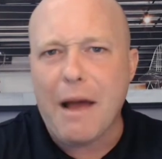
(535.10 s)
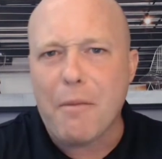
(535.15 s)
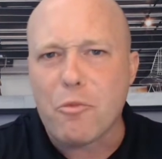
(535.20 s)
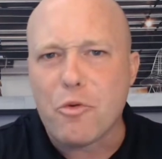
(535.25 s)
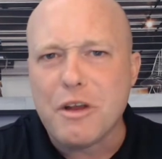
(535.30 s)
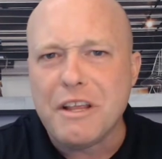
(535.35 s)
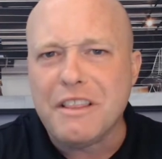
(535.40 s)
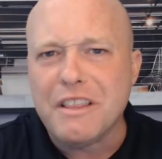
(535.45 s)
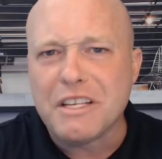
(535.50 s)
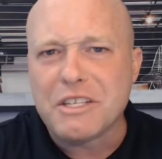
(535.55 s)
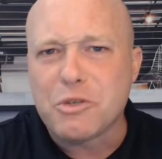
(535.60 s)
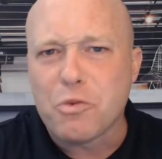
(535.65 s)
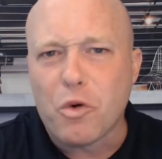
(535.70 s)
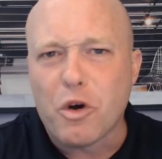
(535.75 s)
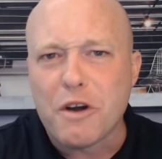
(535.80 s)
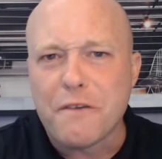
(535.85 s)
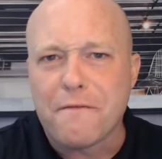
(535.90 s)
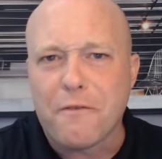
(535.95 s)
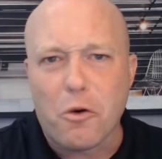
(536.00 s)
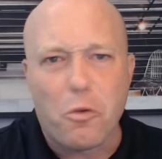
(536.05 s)
I'm reading this
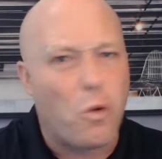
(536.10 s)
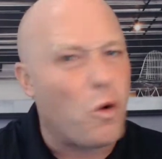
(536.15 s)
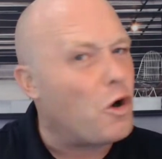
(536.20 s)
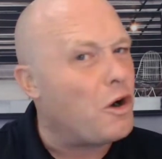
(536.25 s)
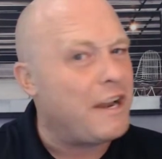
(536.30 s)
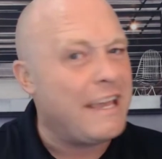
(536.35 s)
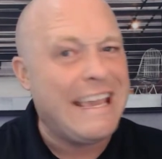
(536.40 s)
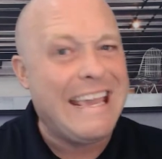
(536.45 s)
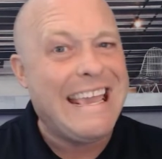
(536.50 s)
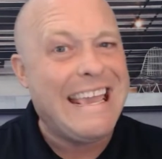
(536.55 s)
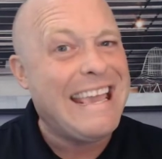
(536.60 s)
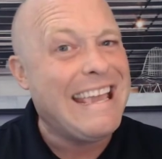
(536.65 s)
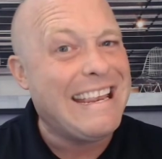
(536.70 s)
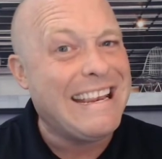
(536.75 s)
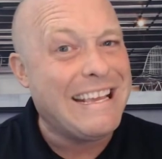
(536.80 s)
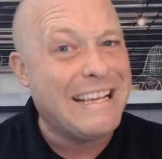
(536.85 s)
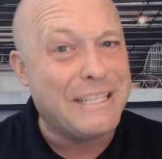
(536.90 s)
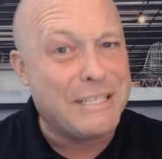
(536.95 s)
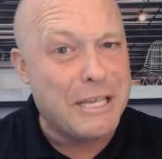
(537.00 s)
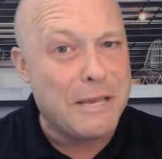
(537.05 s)
word for word. It
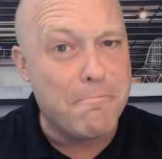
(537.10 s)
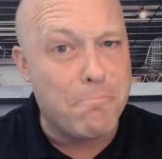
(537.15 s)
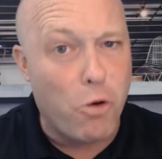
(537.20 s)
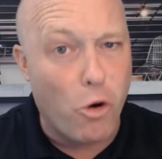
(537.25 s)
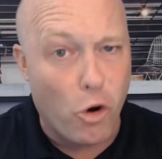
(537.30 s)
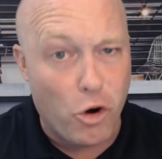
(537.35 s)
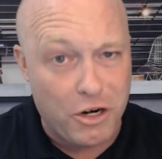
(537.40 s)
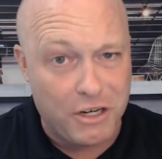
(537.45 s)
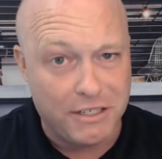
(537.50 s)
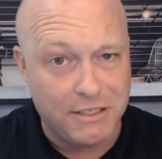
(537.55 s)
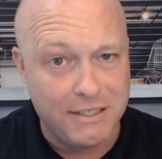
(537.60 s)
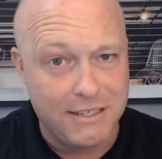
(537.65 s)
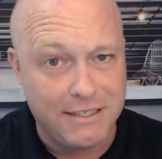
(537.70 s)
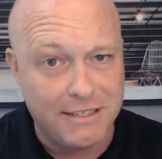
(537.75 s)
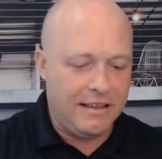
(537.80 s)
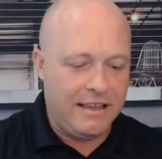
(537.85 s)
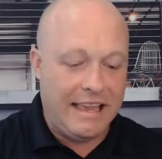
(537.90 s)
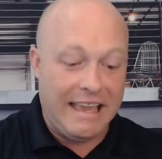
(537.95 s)
is important.